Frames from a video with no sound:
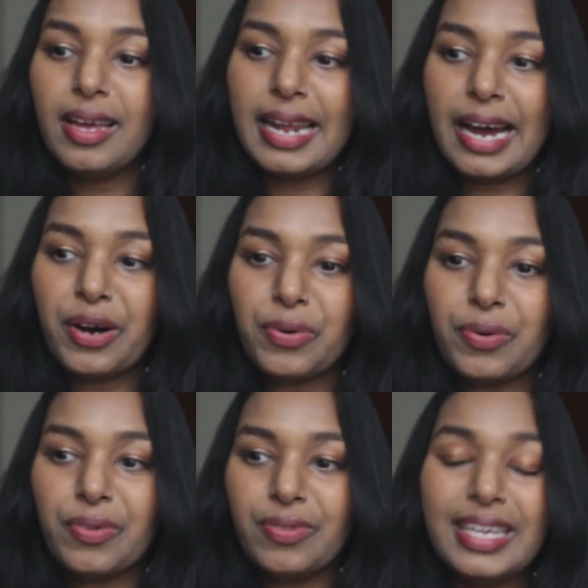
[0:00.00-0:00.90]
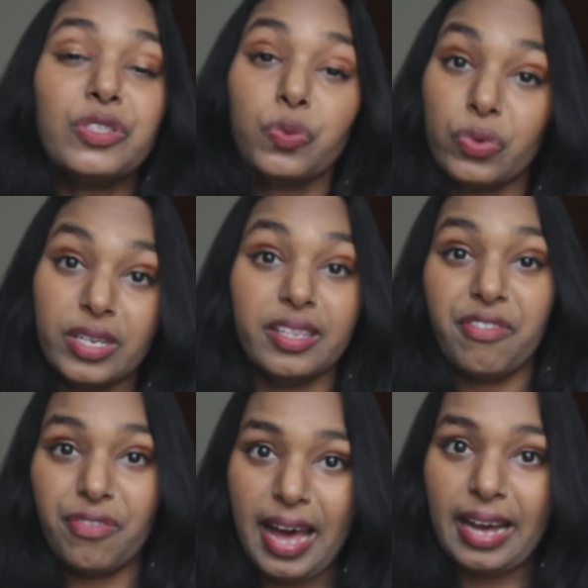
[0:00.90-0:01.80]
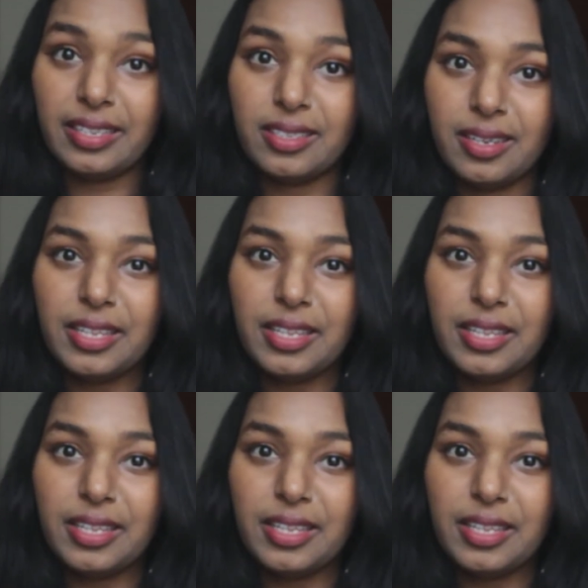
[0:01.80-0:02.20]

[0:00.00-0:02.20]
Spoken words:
Now, that's really fast.